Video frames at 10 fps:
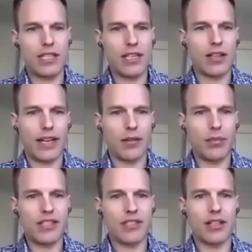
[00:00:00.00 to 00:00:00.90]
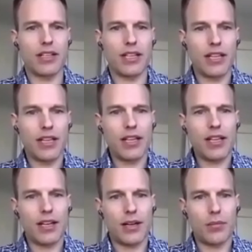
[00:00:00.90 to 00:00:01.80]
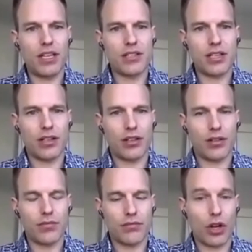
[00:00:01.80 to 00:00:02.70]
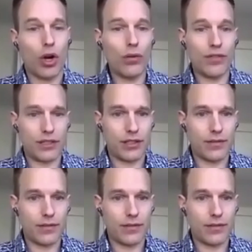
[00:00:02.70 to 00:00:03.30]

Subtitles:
decline basically until COVID.